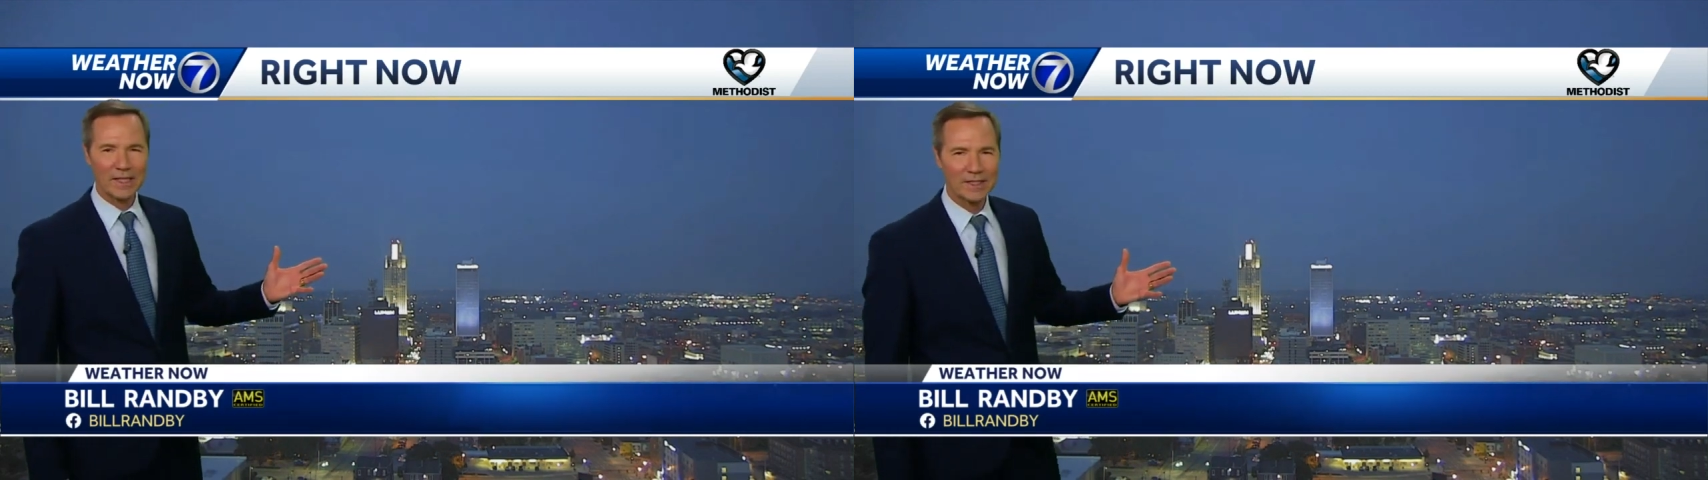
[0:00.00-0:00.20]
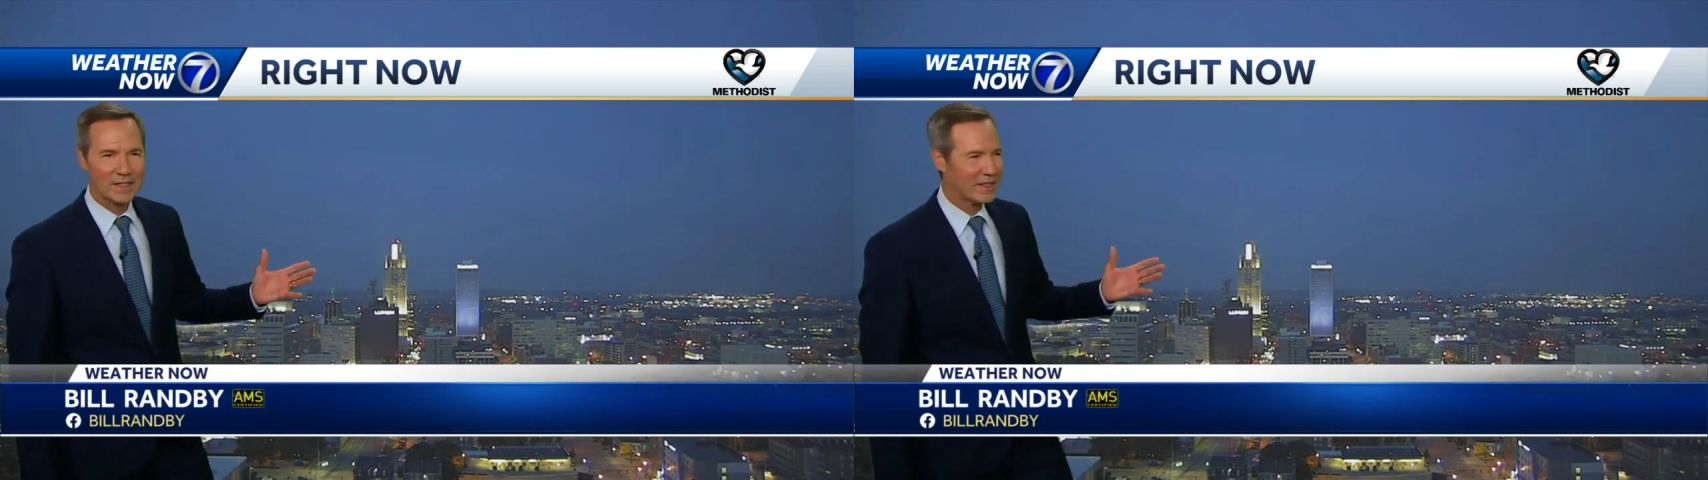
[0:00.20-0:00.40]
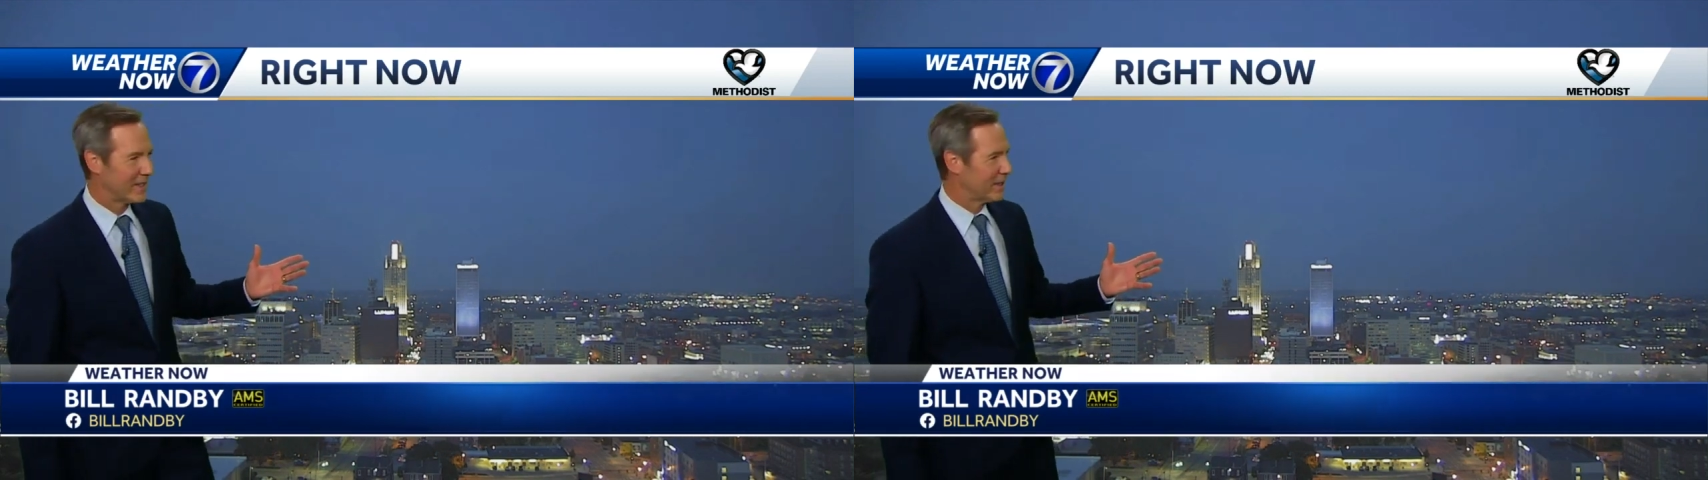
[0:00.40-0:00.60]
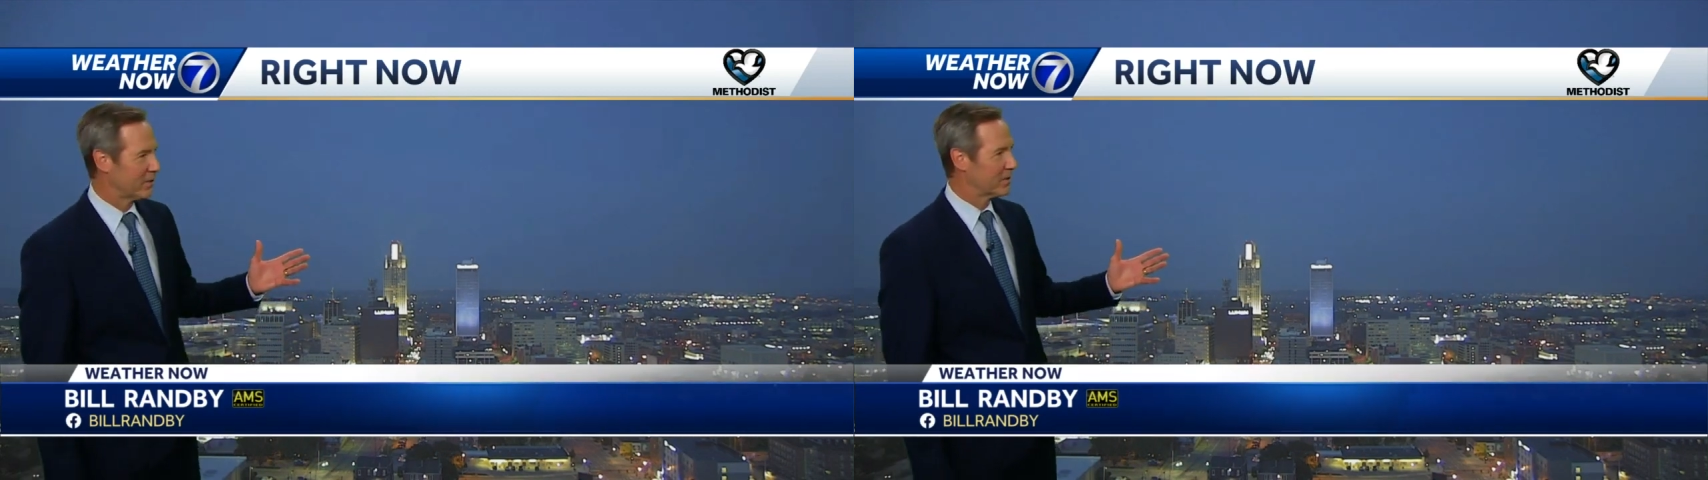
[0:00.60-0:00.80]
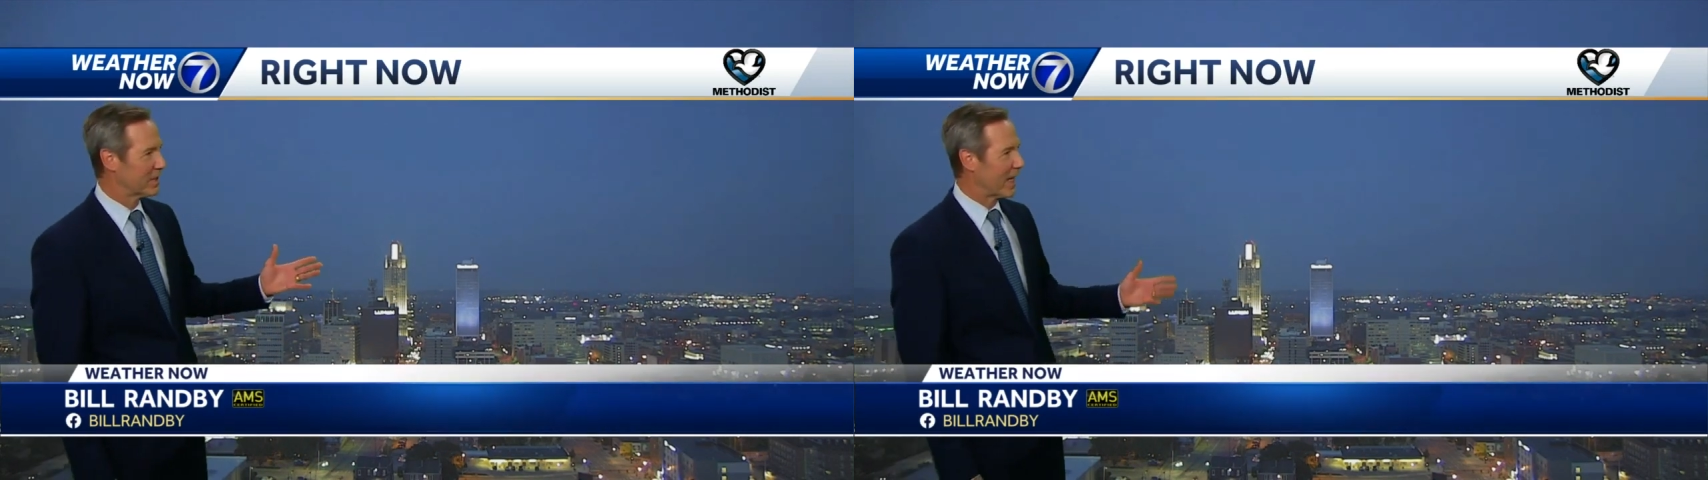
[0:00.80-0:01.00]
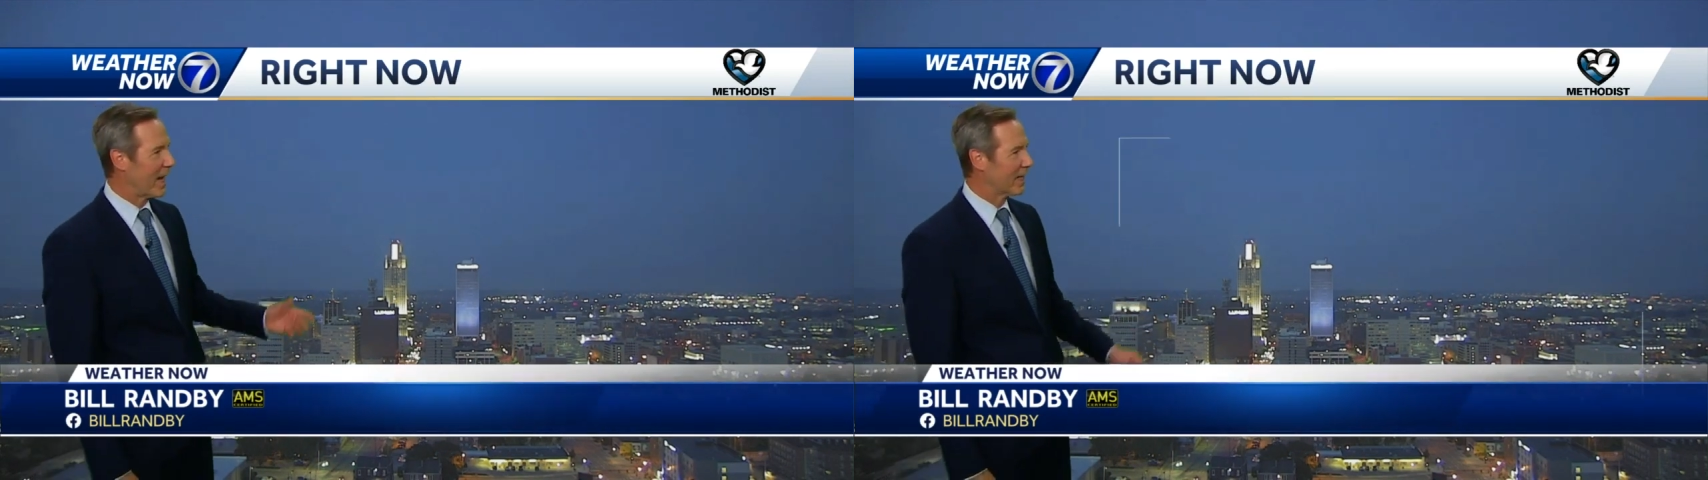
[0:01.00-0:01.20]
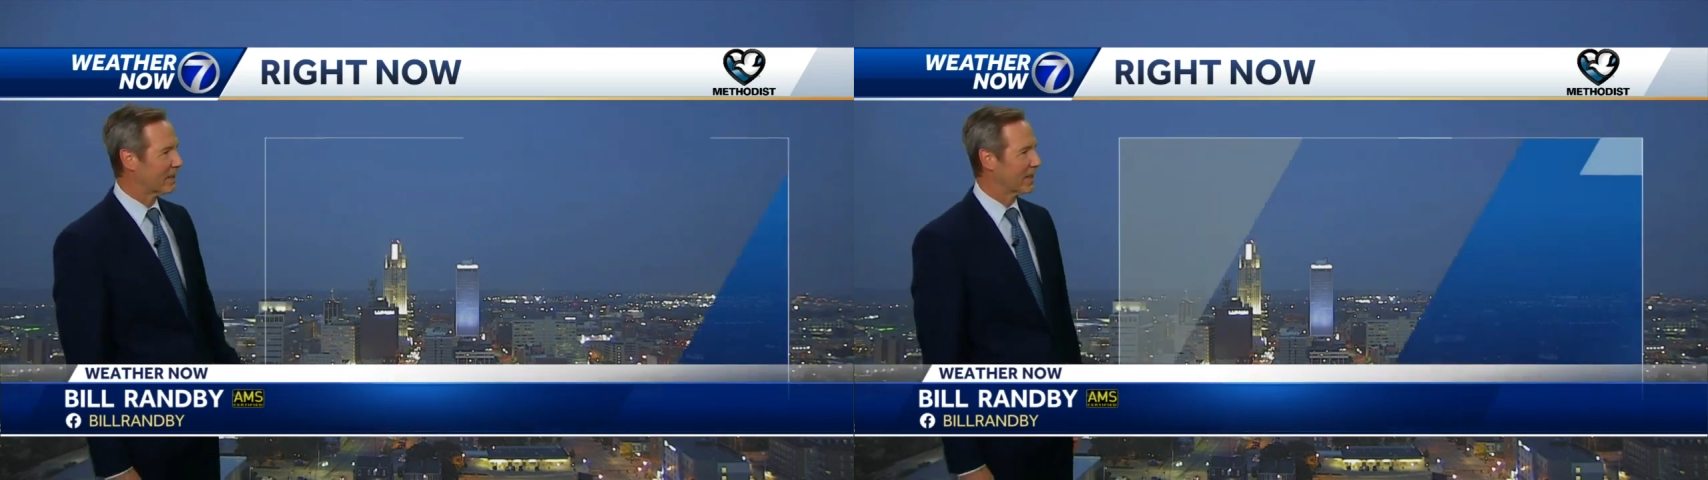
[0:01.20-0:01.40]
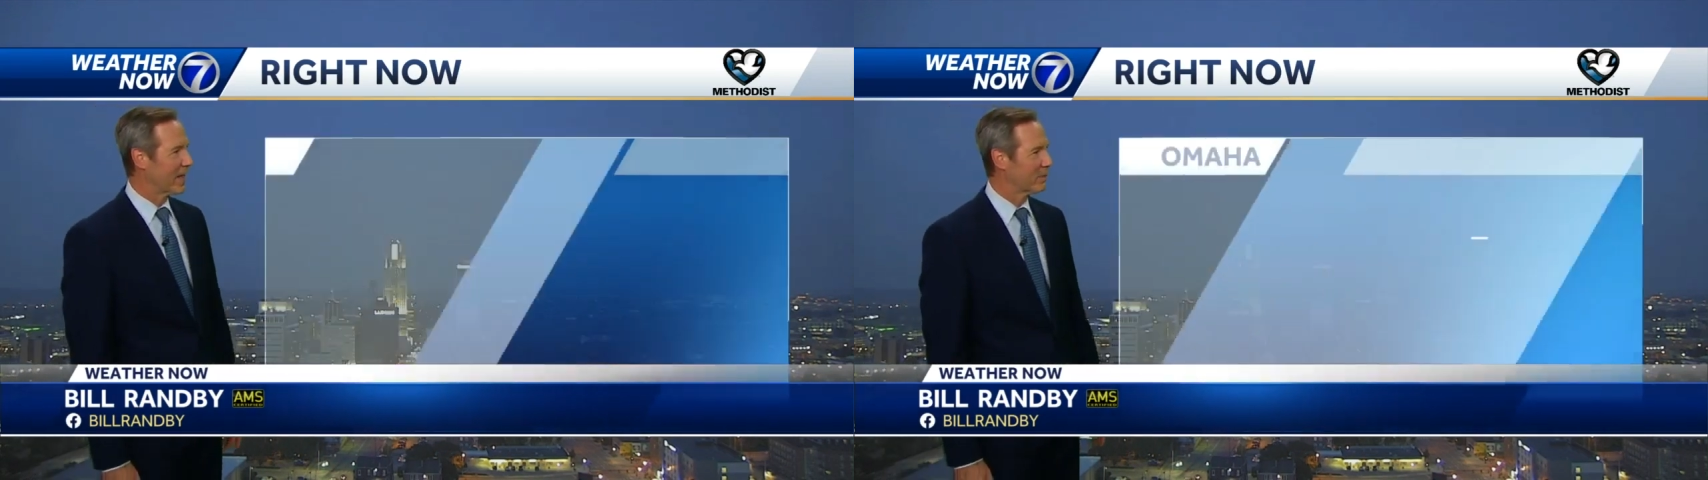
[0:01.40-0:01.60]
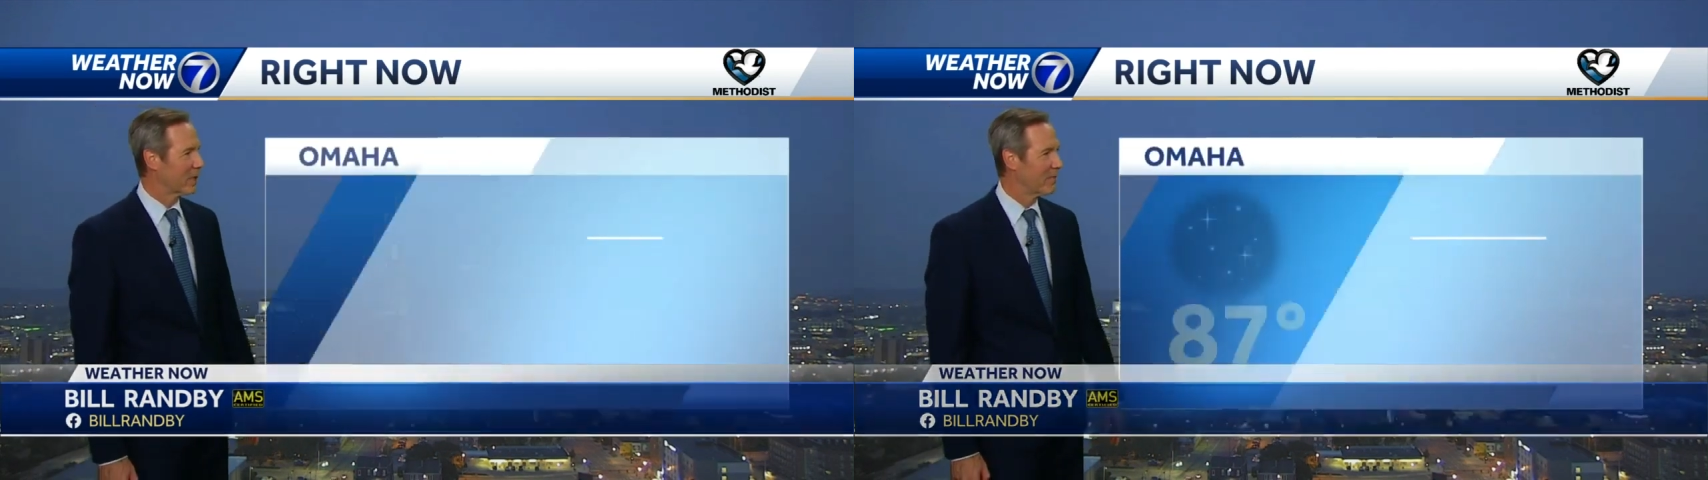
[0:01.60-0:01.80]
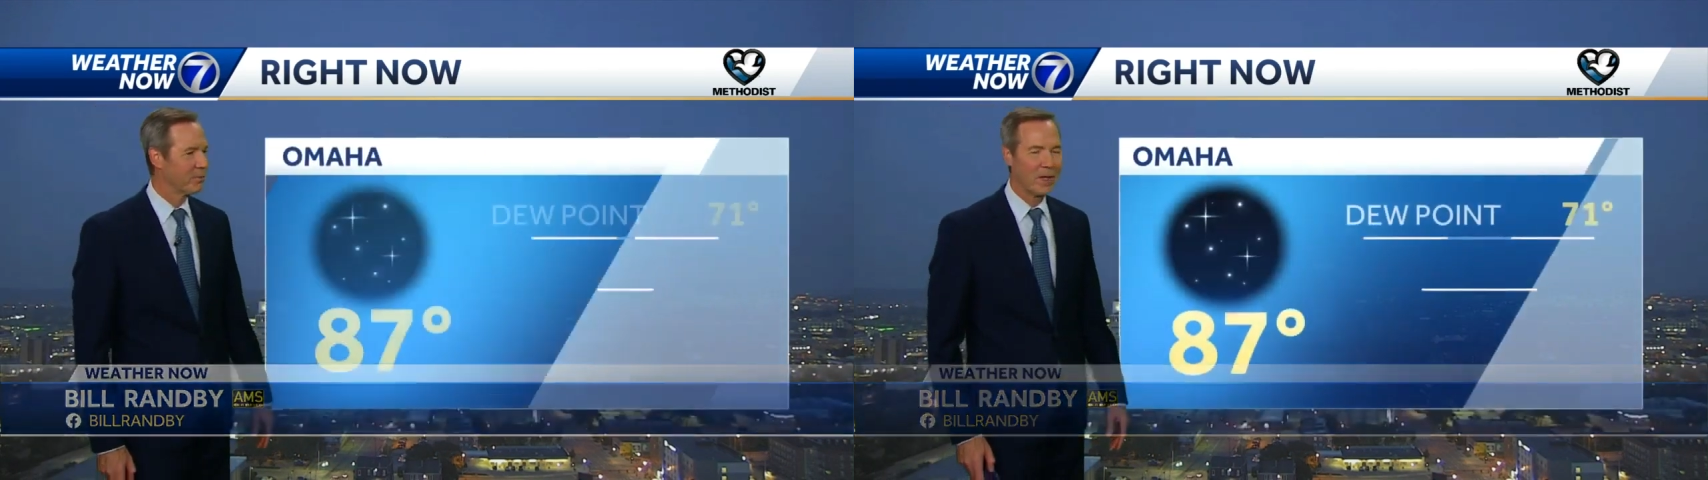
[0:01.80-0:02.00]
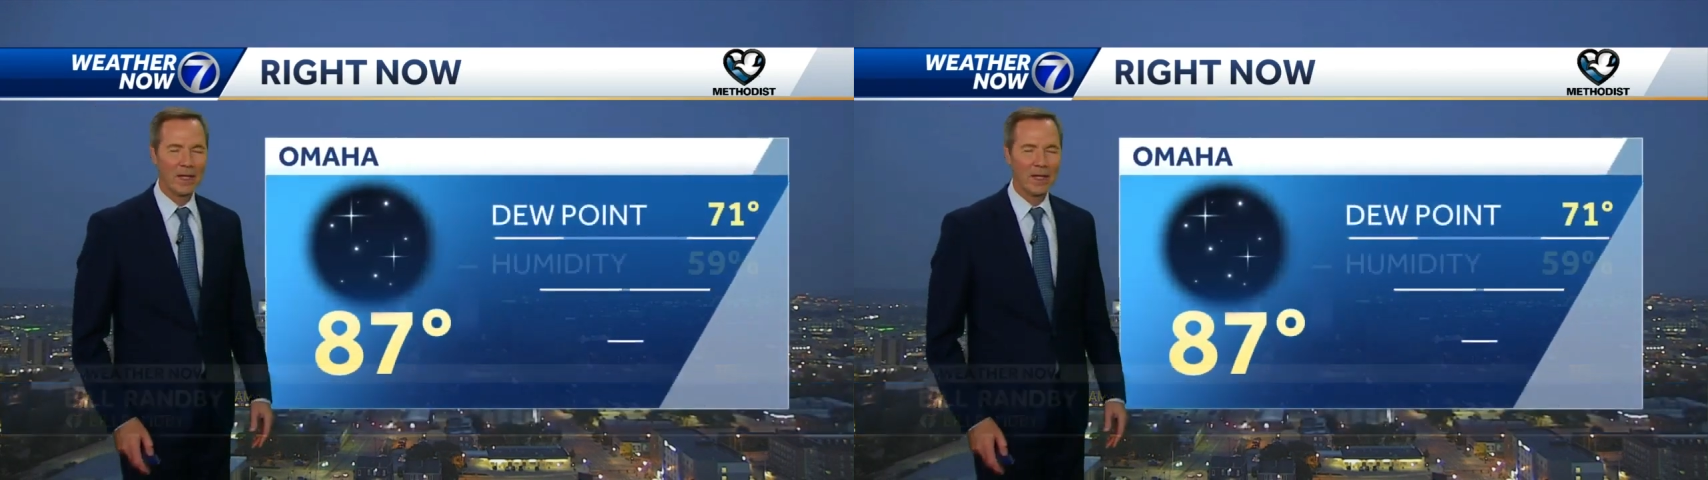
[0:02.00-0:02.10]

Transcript: This is the eastern sky, our camera.